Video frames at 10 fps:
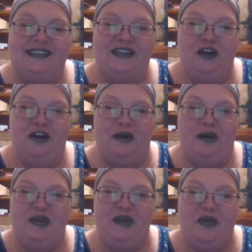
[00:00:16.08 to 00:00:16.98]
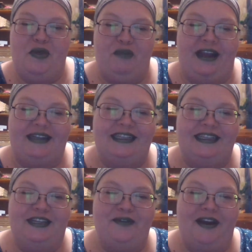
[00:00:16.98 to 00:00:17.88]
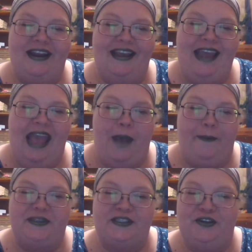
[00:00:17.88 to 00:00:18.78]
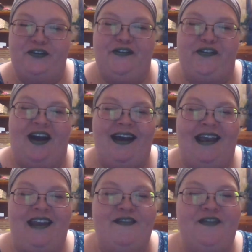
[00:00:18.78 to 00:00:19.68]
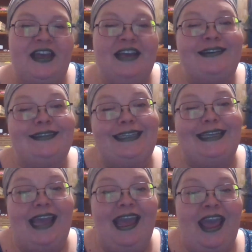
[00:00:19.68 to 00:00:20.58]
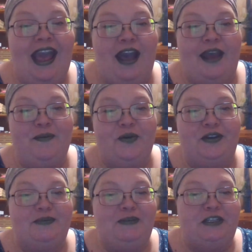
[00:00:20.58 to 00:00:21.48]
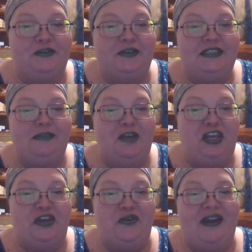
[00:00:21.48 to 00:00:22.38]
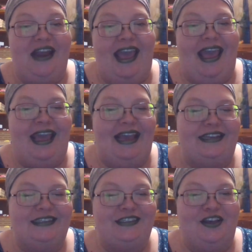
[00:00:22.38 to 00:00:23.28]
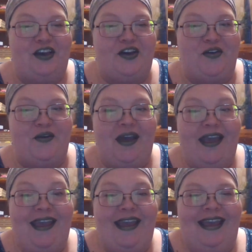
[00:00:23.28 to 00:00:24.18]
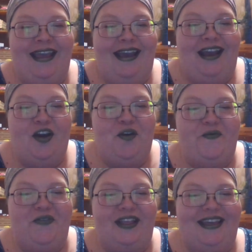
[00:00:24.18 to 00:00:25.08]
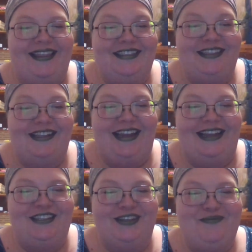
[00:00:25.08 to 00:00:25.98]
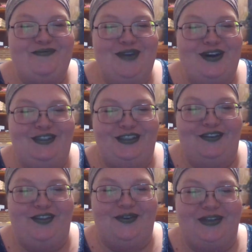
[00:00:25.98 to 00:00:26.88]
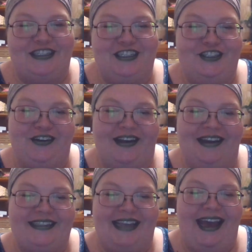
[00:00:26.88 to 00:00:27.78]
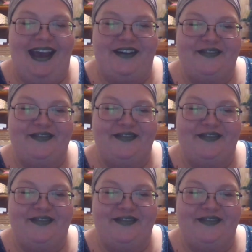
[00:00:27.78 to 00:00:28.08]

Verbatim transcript: Sarah Buhrman with Practically Writing, episode 5. Today I am going to be doing some Q&A, so hopefully this will answer most of the questions you guys have.